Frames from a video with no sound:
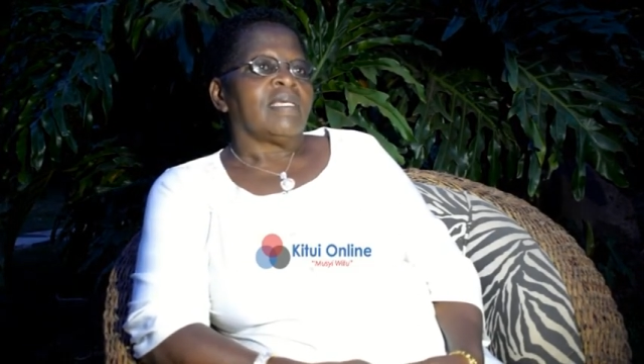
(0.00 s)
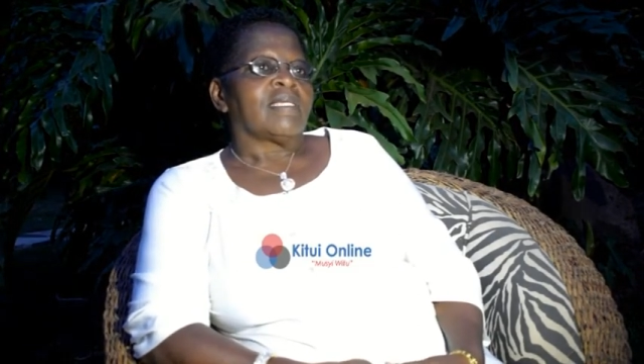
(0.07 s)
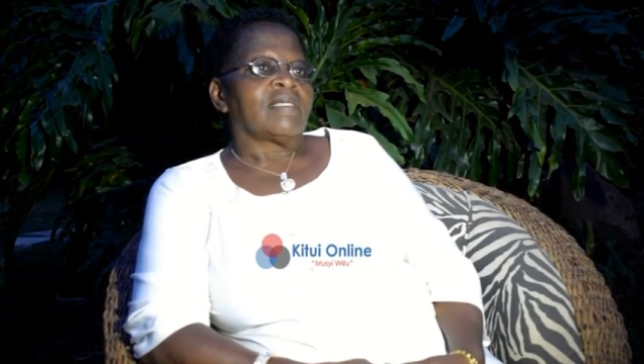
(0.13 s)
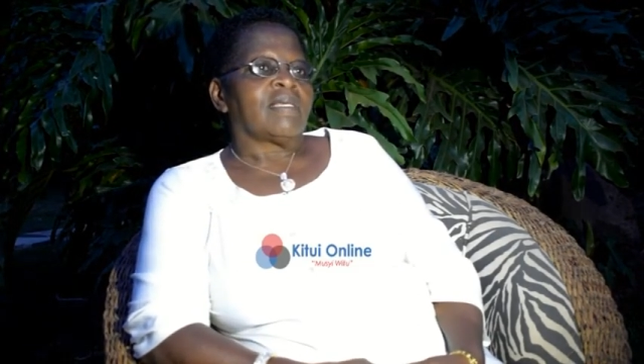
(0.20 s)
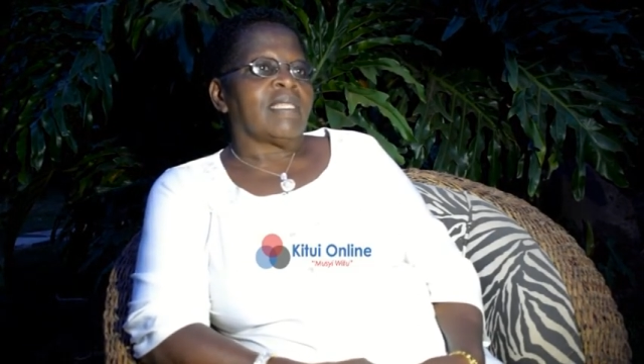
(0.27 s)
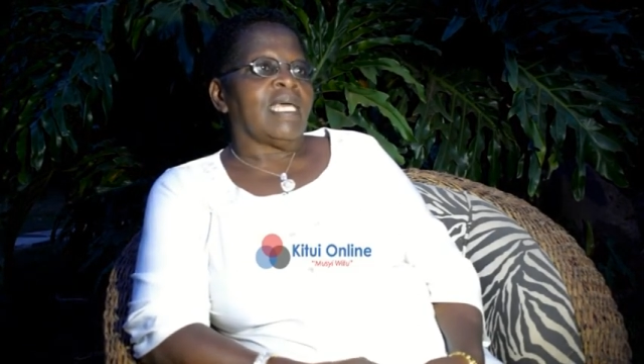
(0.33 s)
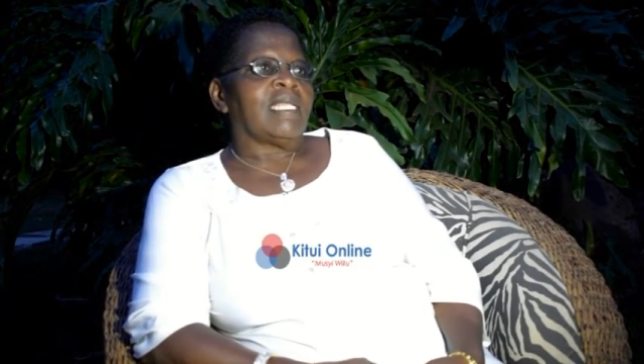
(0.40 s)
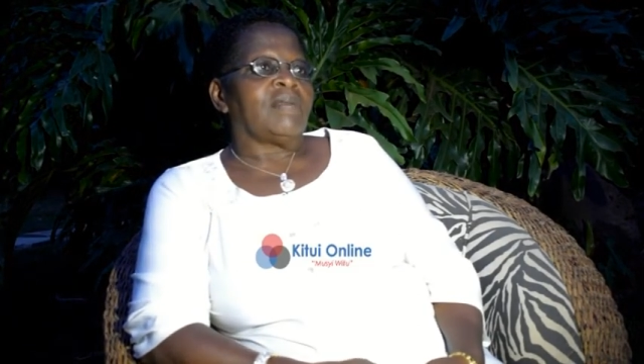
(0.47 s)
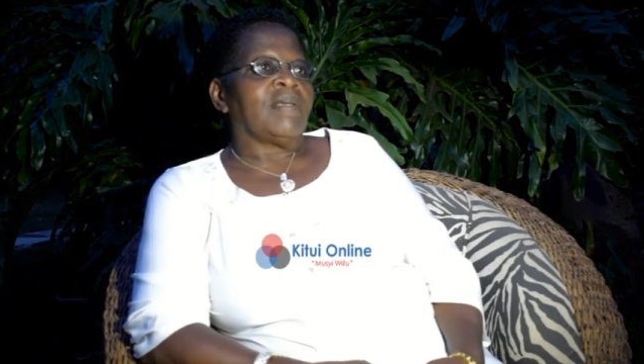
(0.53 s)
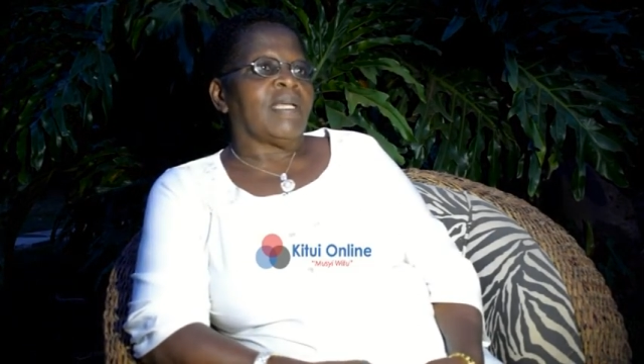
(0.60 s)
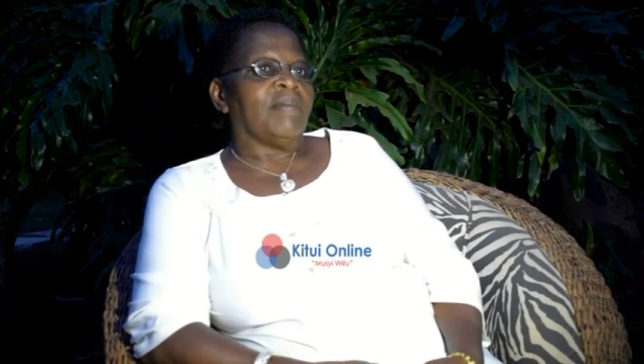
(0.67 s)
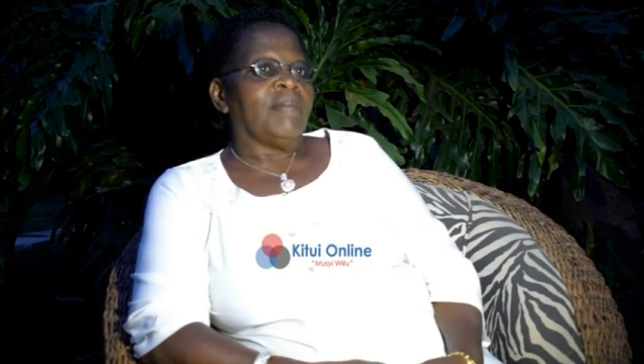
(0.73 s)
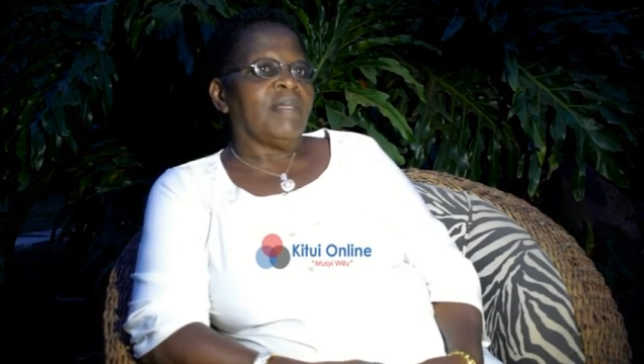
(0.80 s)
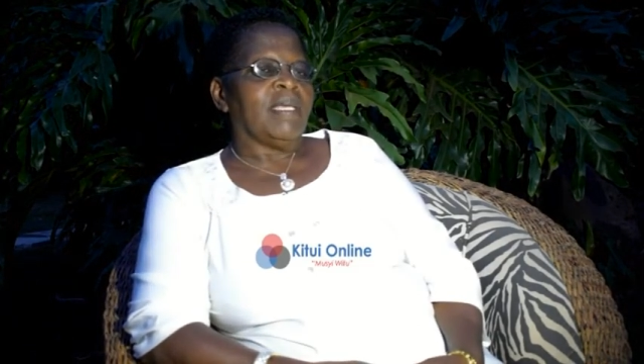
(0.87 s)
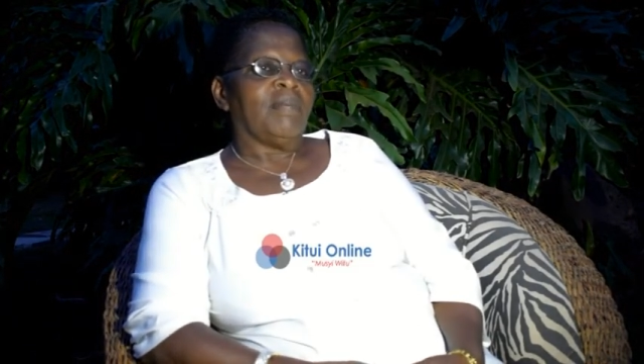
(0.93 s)
so that we
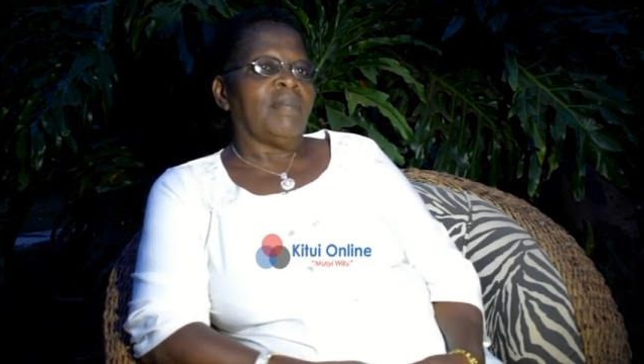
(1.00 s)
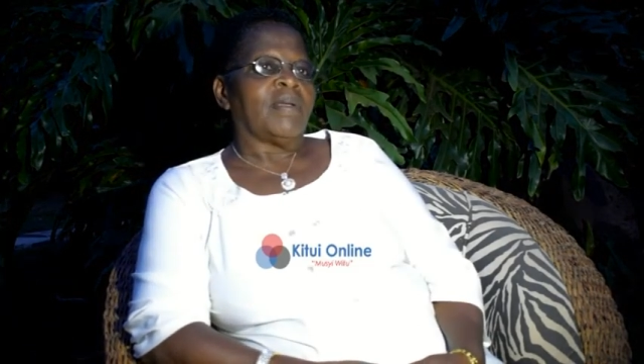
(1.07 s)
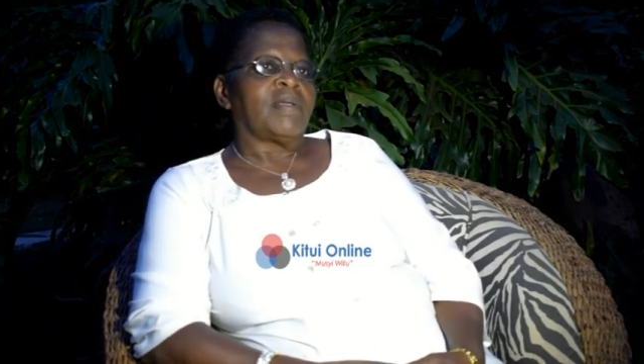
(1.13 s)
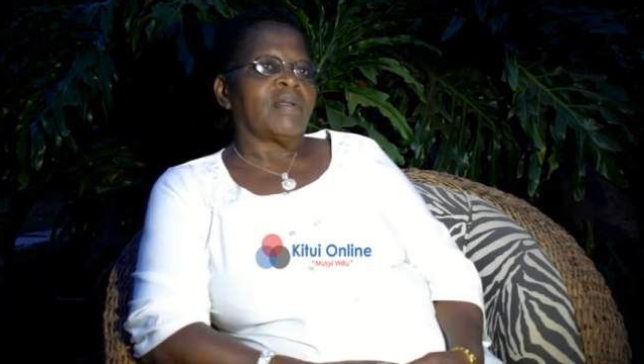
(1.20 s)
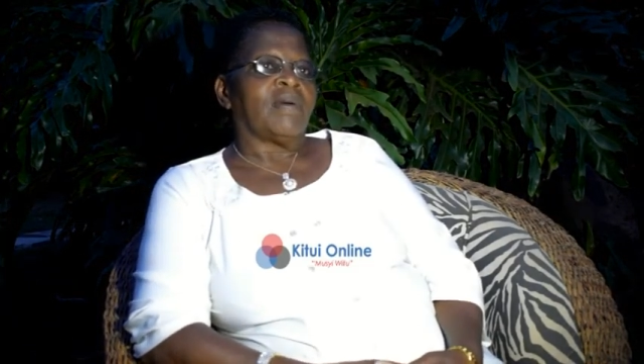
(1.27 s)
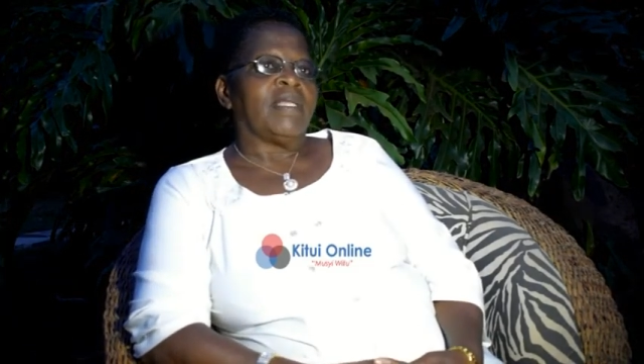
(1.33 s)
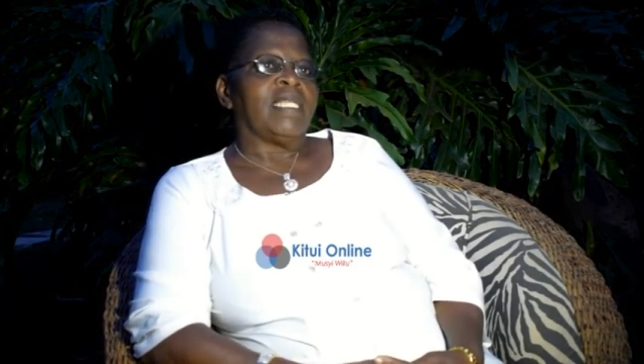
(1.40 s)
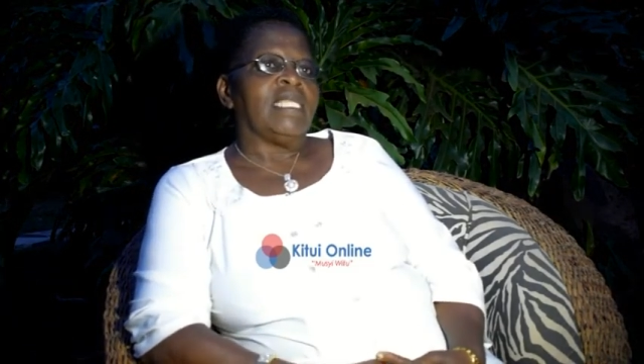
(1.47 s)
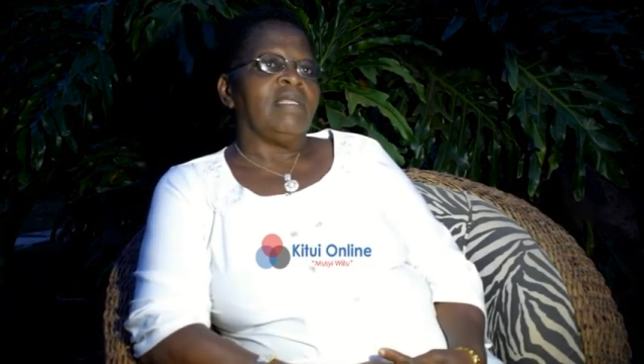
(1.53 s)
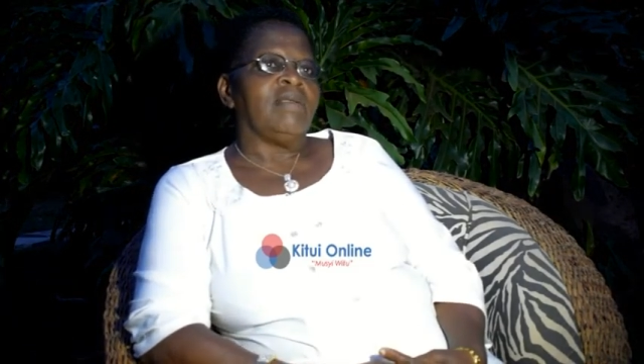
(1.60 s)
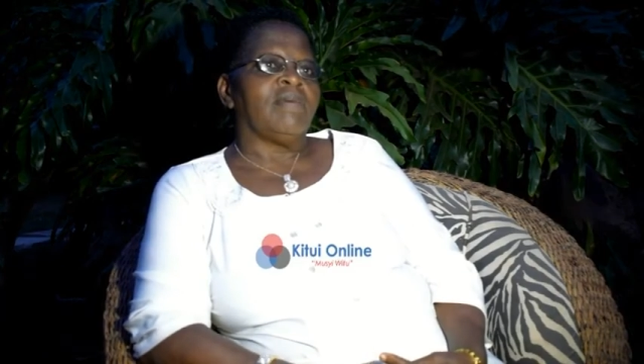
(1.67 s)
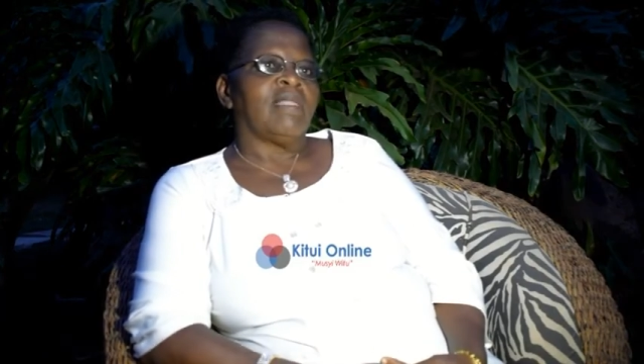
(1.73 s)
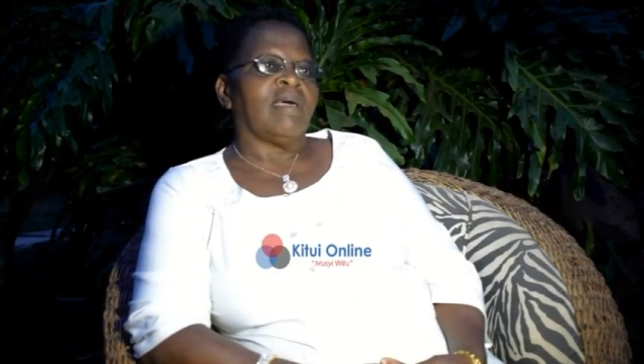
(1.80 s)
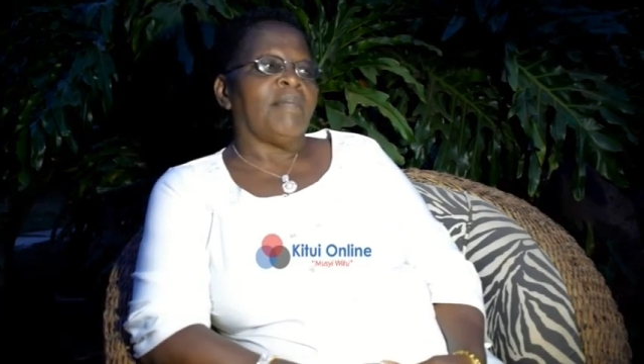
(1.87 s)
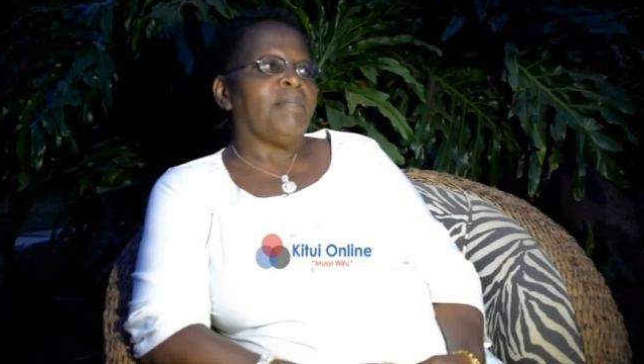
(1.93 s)
can be able to continue
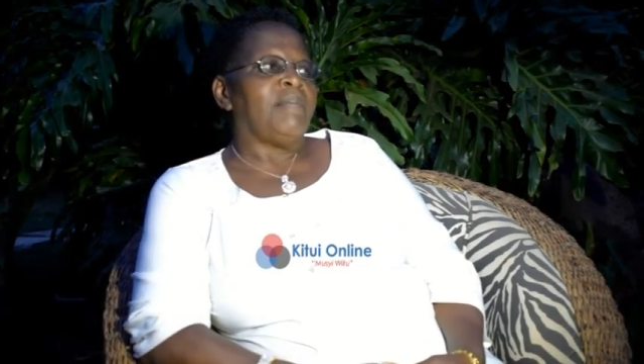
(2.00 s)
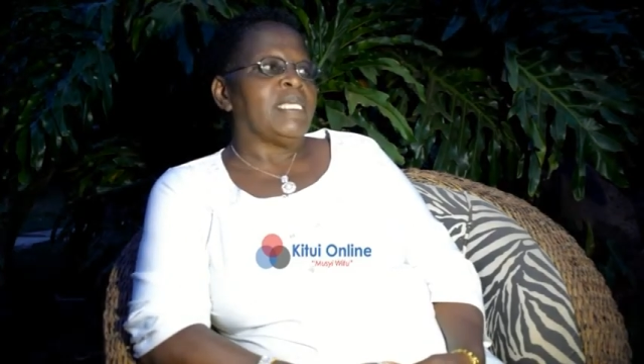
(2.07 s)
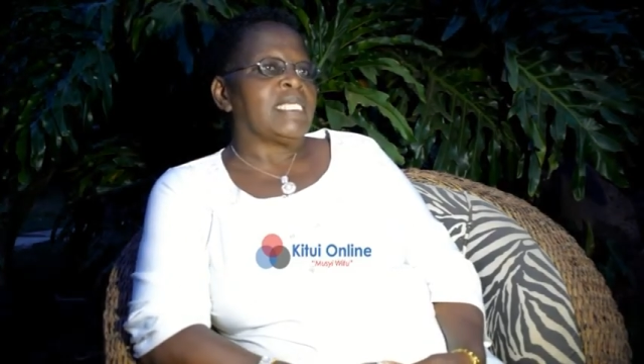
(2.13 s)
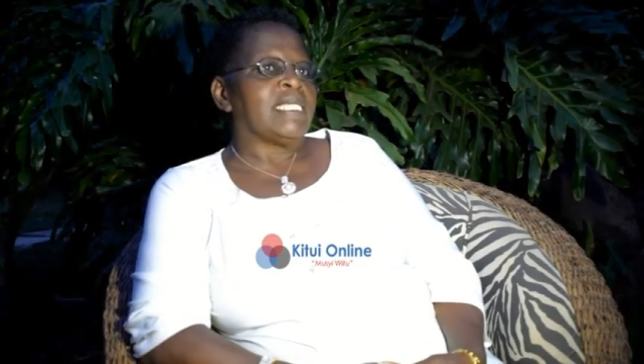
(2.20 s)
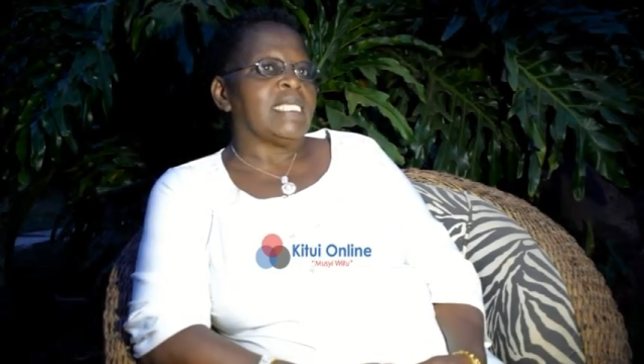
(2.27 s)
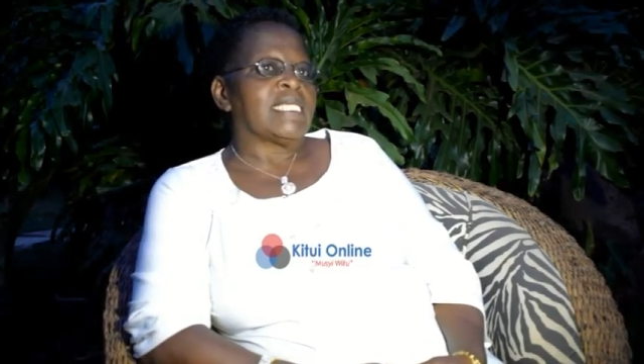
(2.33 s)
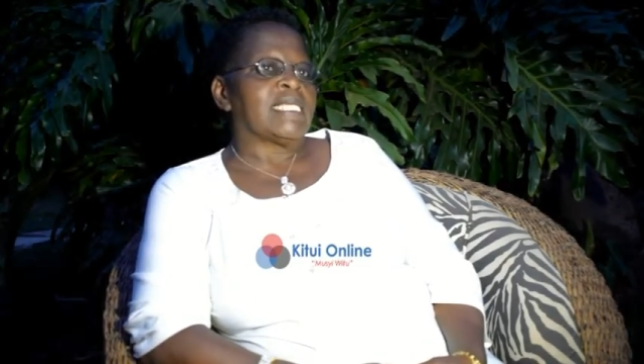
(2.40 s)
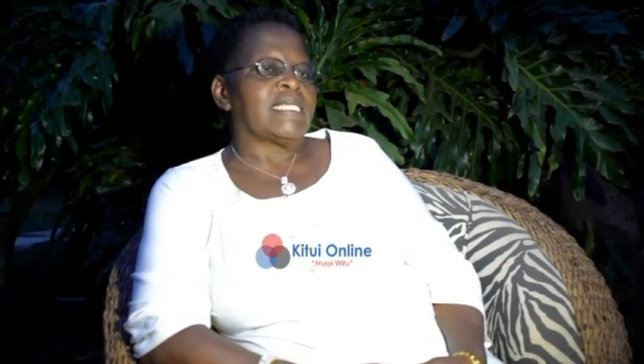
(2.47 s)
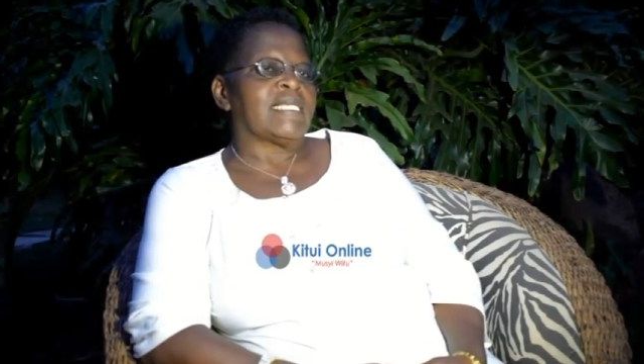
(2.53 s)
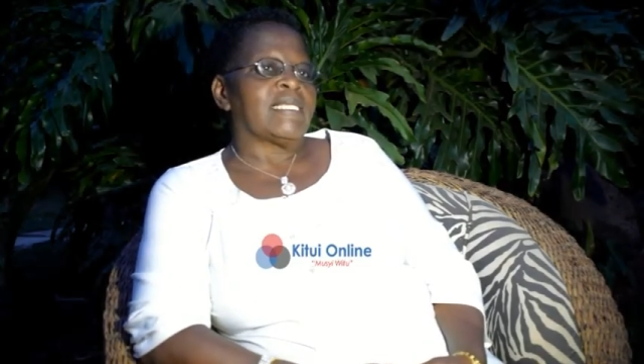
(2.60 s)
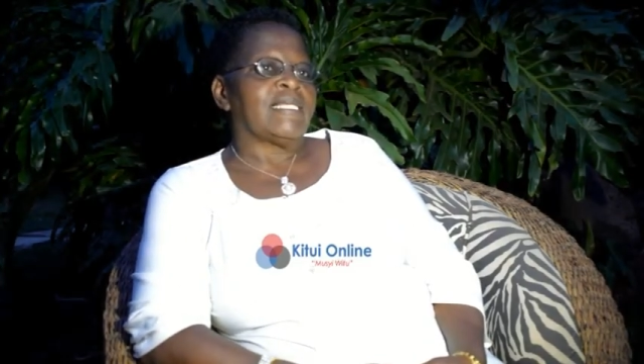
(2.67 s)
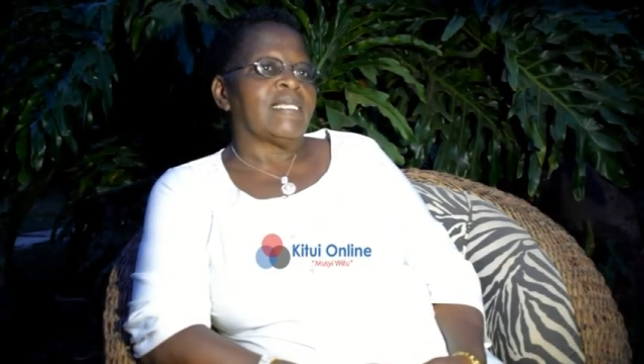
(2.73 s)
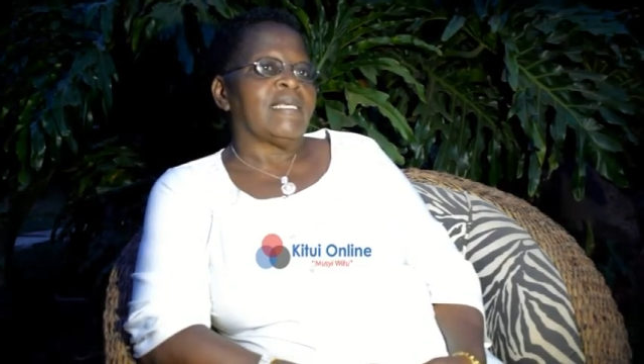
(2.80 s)
with our business.